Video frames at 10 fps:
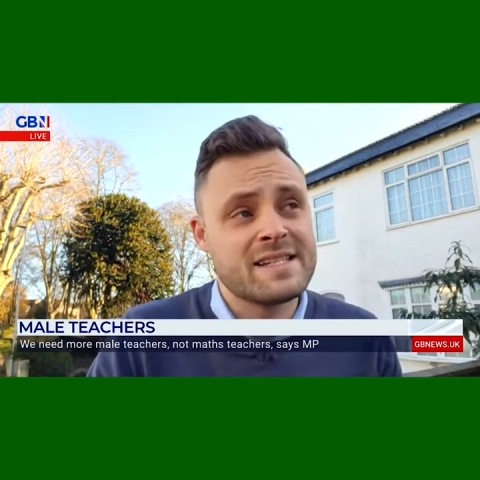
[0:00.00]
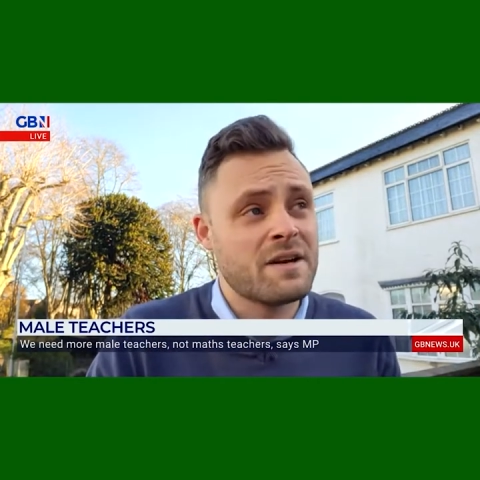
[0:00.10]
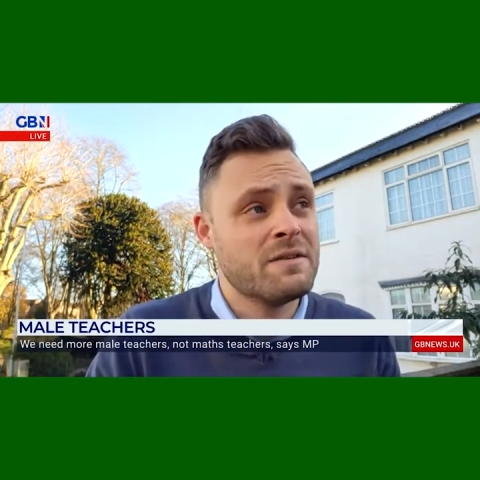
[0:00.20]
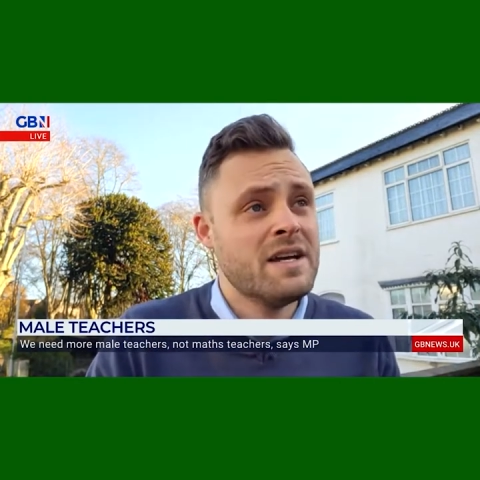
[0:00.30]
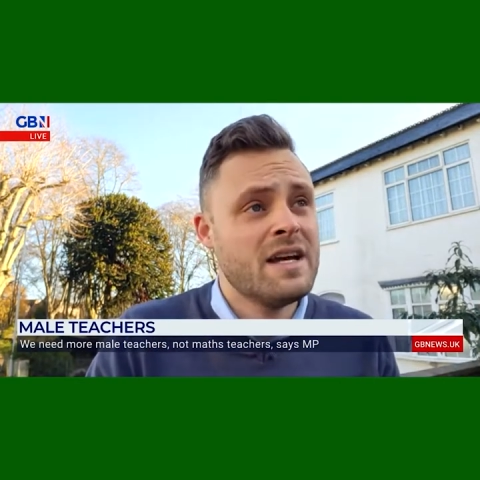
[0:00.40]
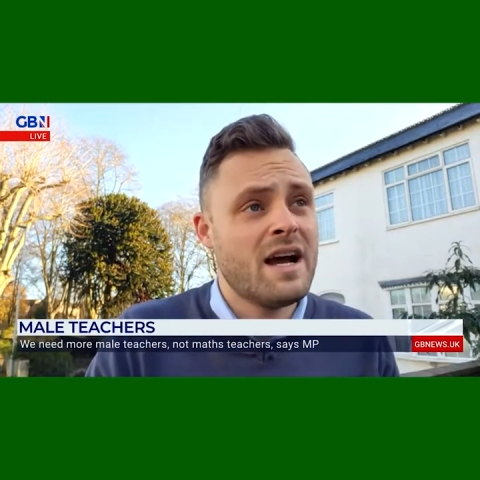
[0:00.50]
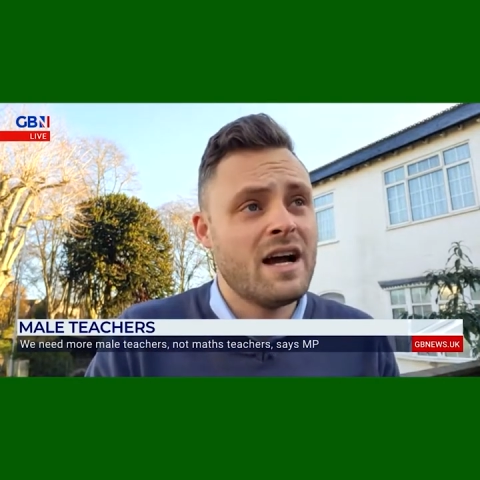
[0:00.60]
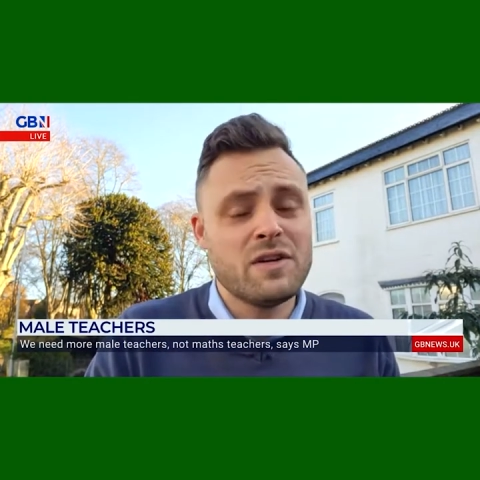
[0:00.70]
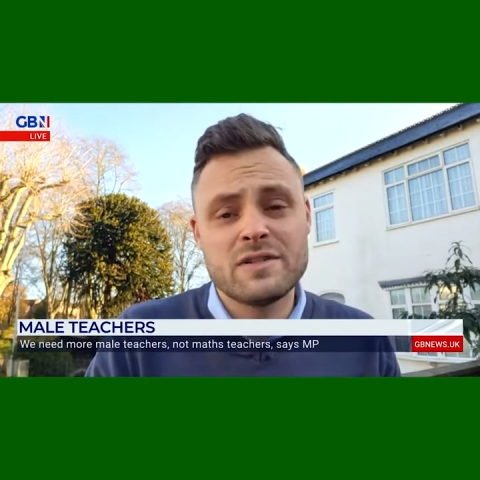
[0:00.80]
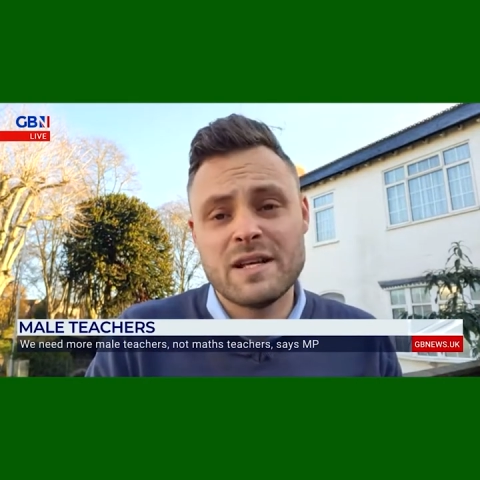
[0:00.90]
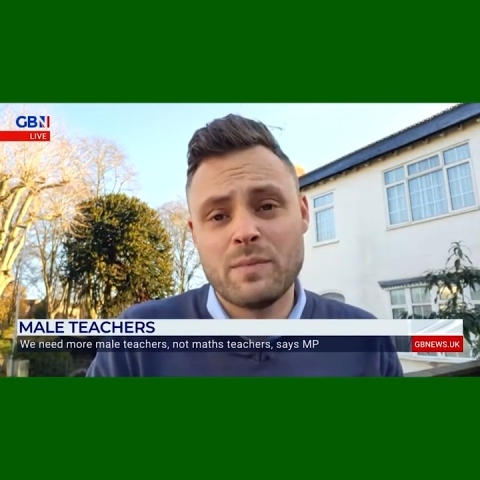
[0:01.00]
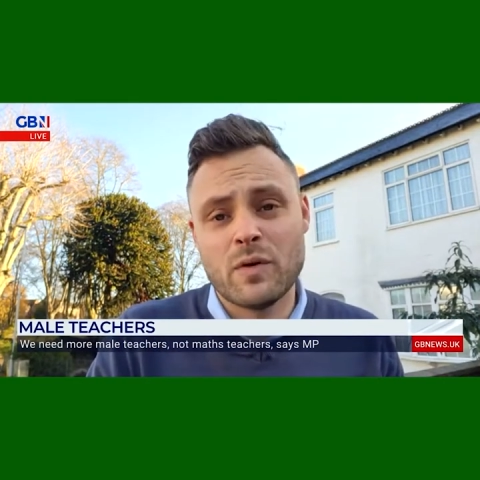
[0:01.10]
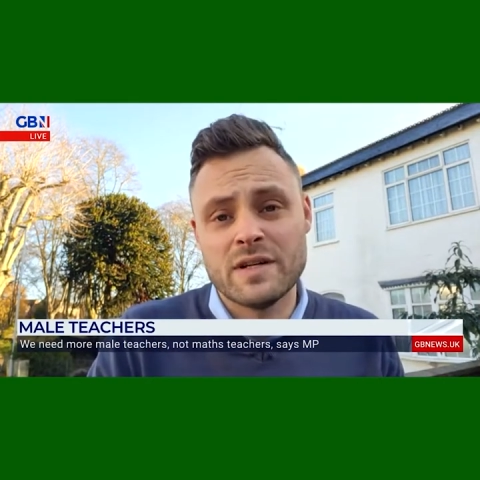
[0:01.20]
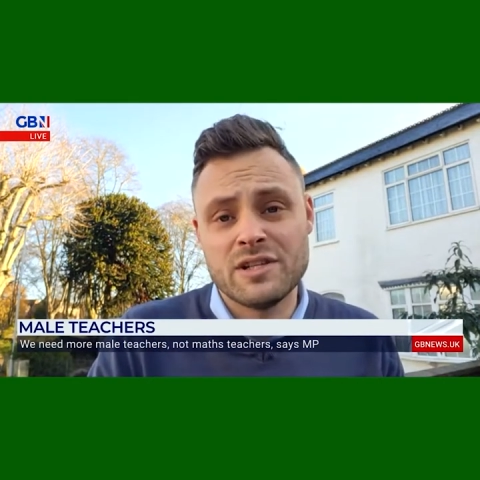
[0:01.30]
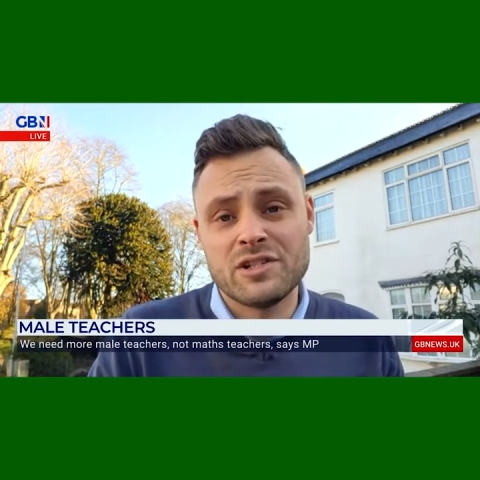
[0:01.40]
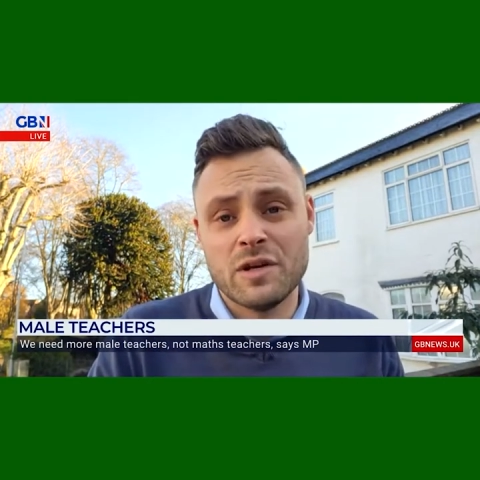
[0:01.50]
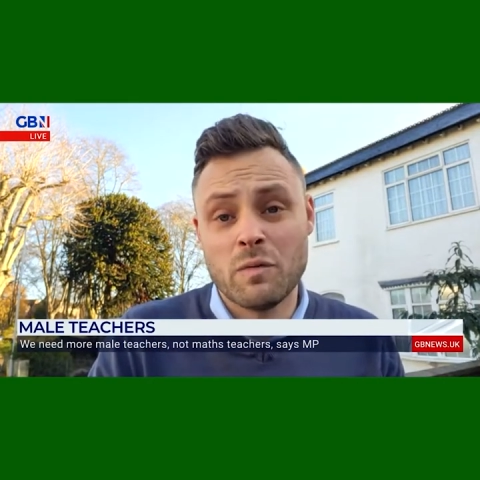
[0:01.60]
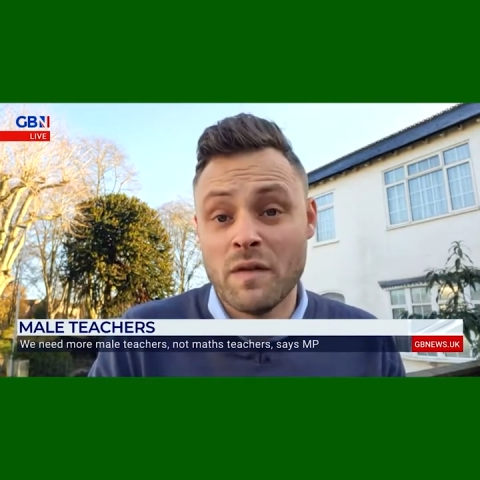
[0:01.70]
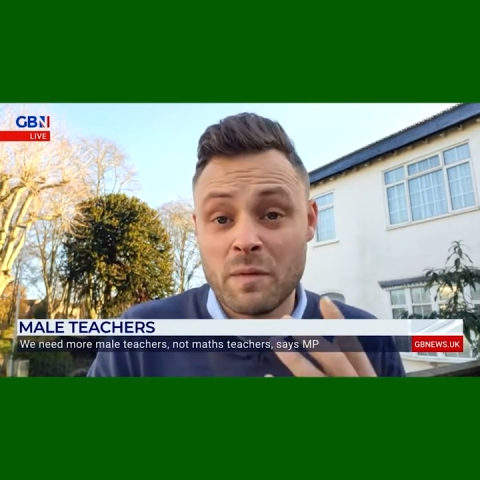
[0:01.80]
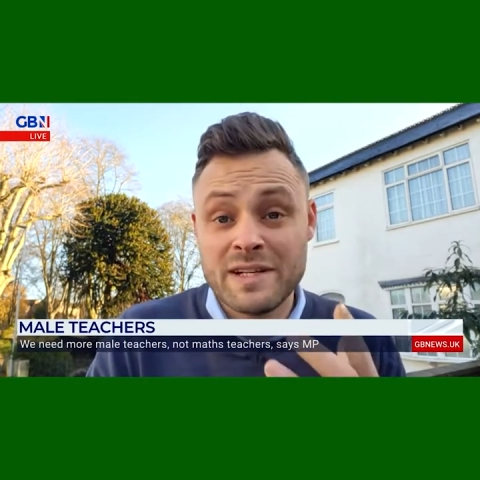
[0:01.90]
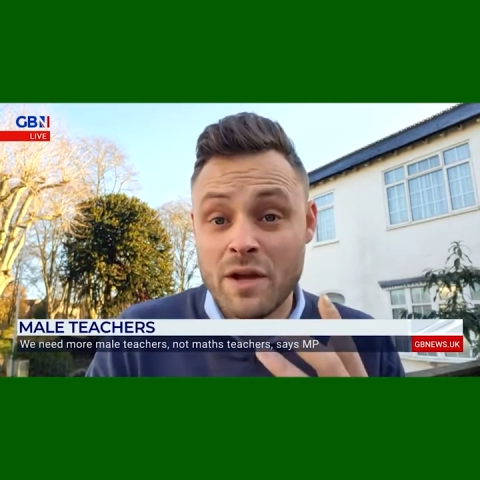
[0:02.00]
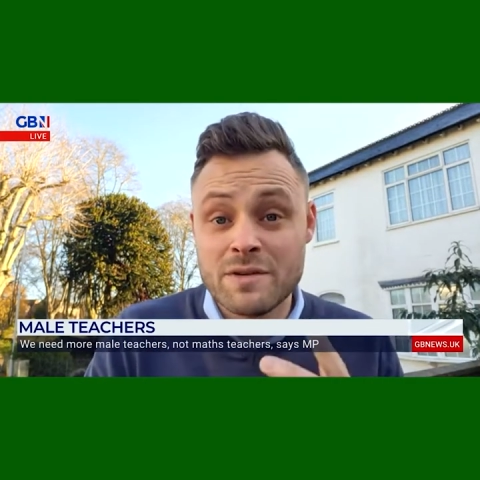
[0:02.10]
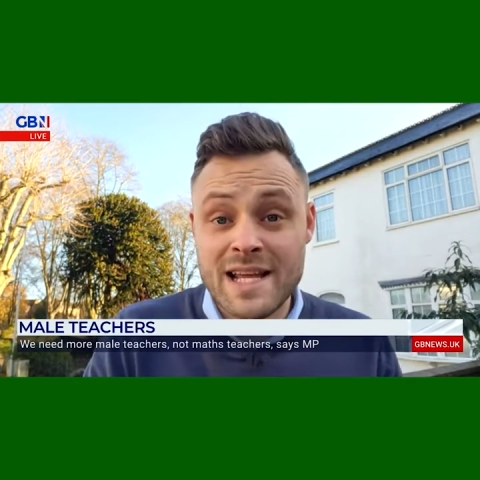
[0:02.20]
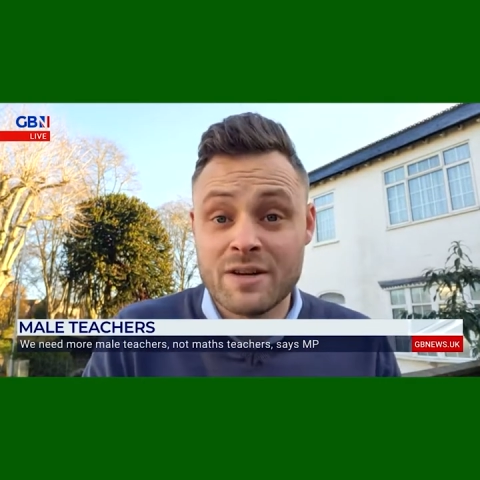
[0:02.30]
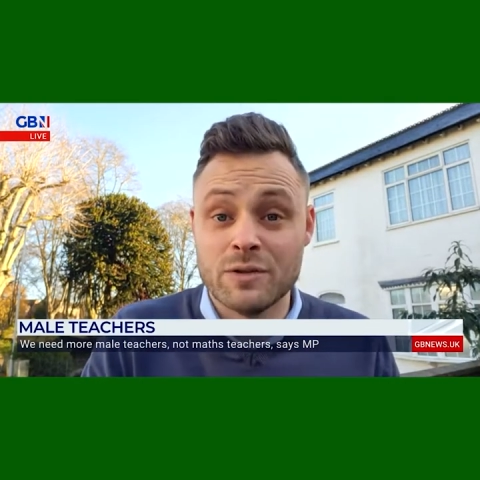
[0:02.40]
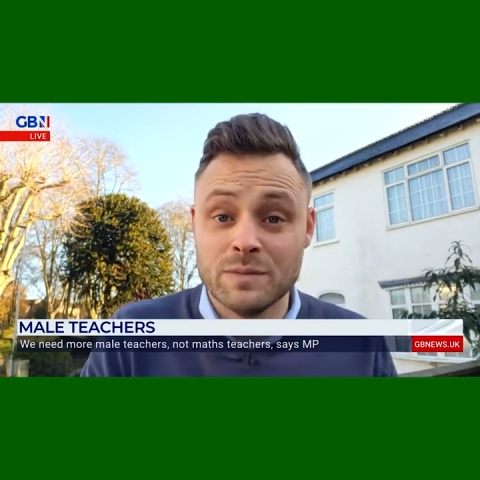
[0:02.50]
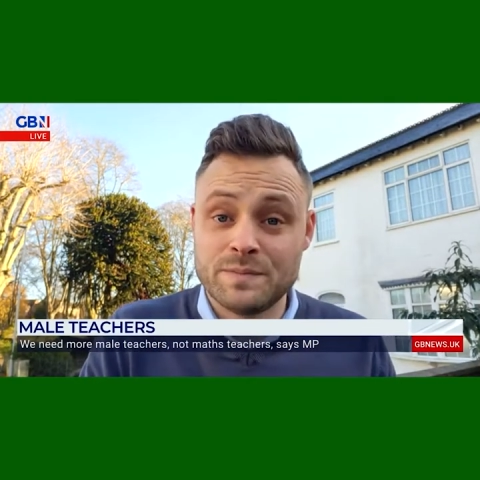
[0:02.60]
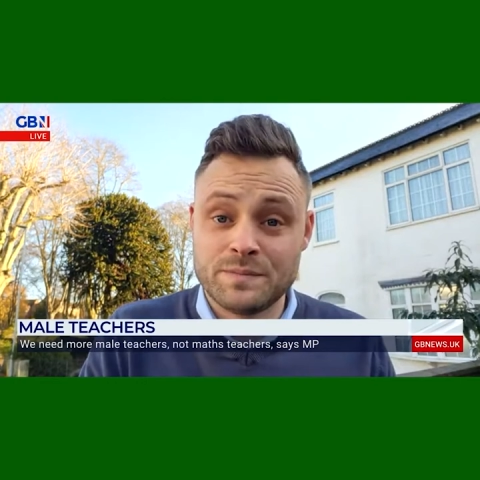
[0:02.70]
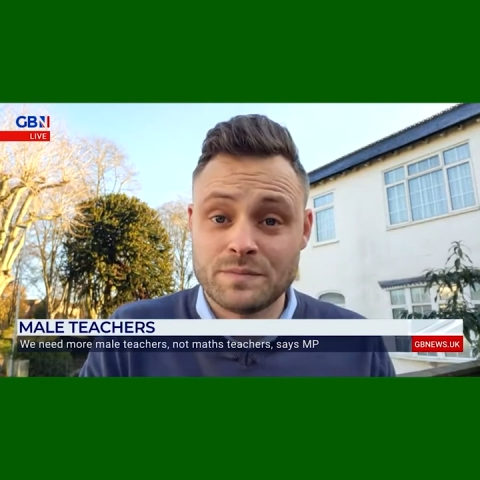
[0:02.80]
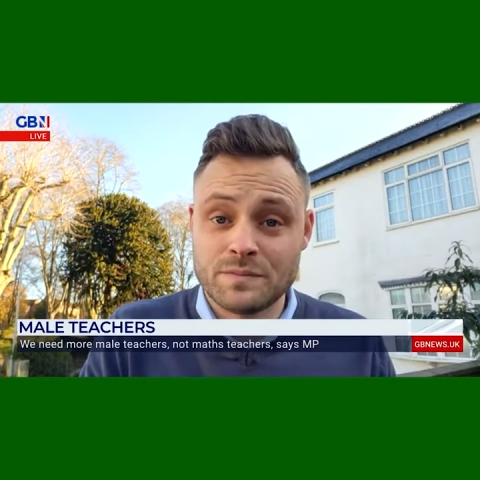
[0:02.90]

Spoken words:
So a hugely important issue, one that we don't tackle.